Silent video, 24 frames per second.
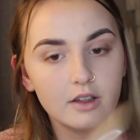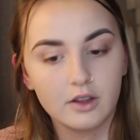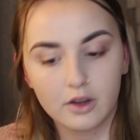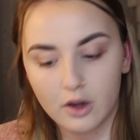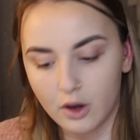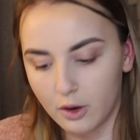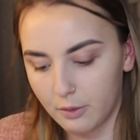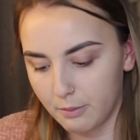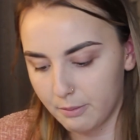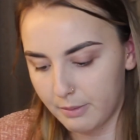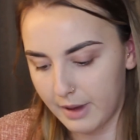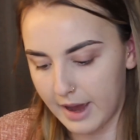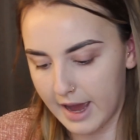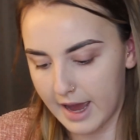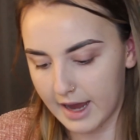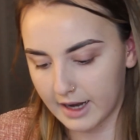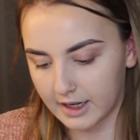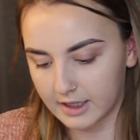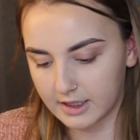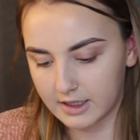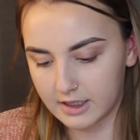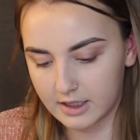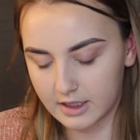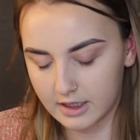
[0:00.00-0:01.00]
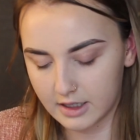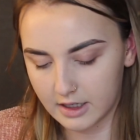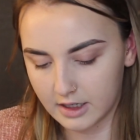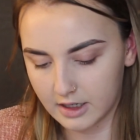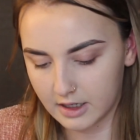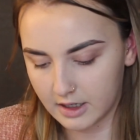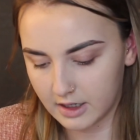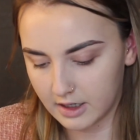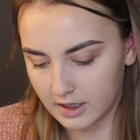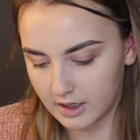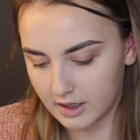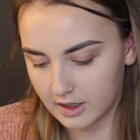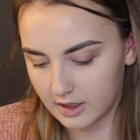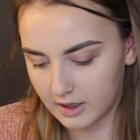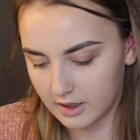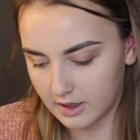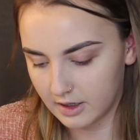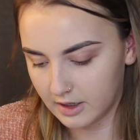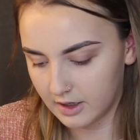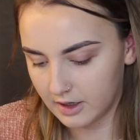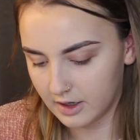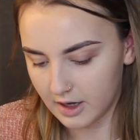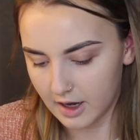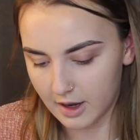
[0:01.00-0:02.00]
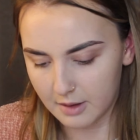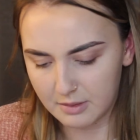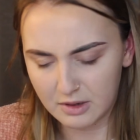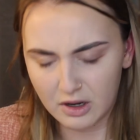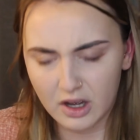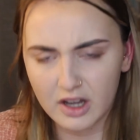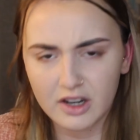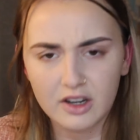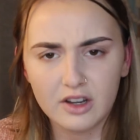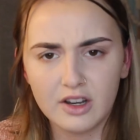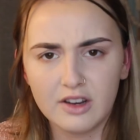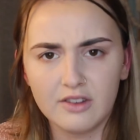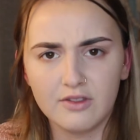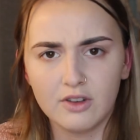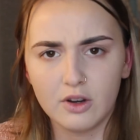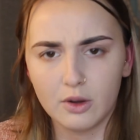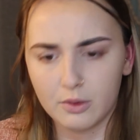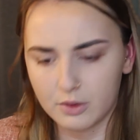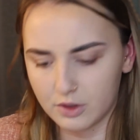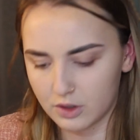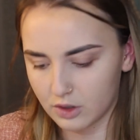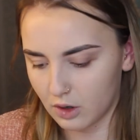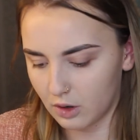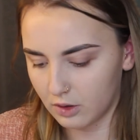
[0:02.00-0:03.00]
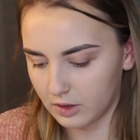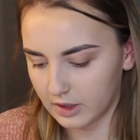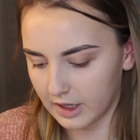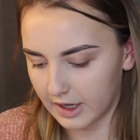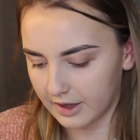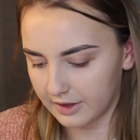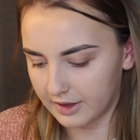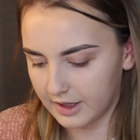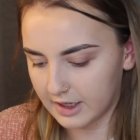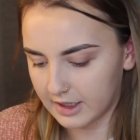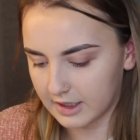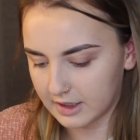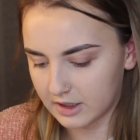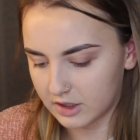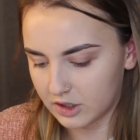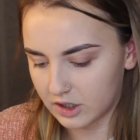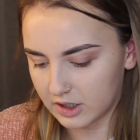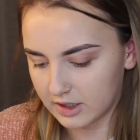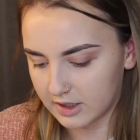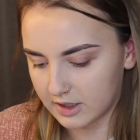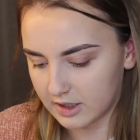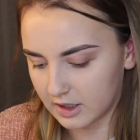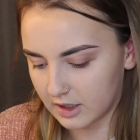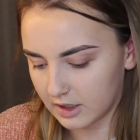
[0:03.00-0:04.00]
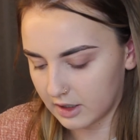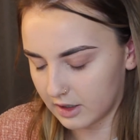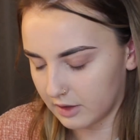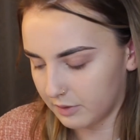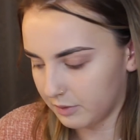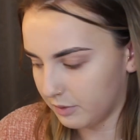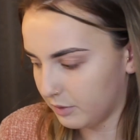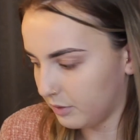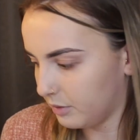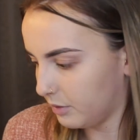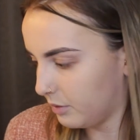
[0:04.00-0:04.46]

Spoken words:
Compact. I don't even know what to call it. I think it's just a